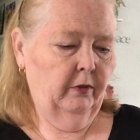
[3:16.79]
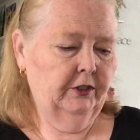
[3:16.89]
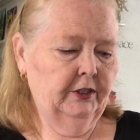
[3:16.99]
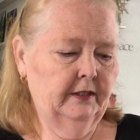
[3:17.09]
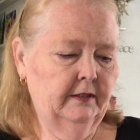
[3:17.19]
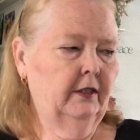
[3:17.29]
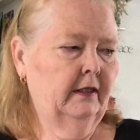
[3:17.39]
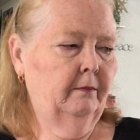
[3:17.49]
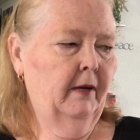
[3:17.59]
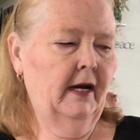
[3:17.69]
which is
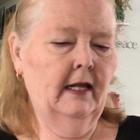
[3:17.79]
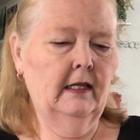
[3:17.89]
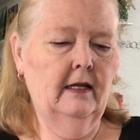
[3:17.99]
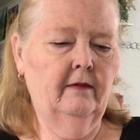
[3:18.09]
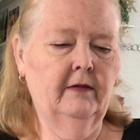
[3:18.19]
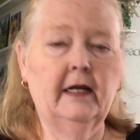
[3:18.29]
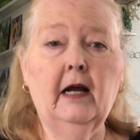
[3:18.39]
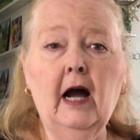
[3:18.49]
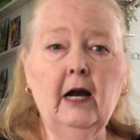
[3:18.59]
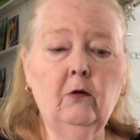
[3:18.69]
a pile of kind of
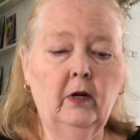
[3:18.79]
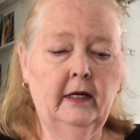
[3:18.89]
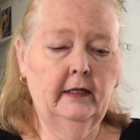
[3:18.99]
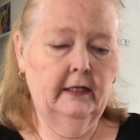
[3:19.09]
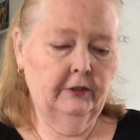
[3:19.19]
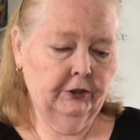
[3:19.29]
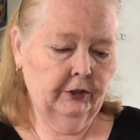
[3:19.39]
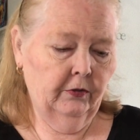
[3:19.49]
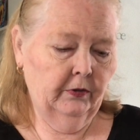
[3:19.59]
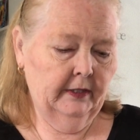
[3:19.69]
aqua and
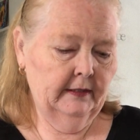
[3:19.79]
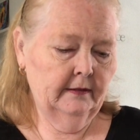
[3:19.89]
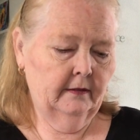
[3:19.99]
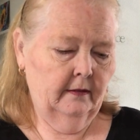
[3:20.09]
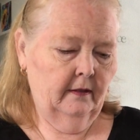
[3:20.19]
turquoise.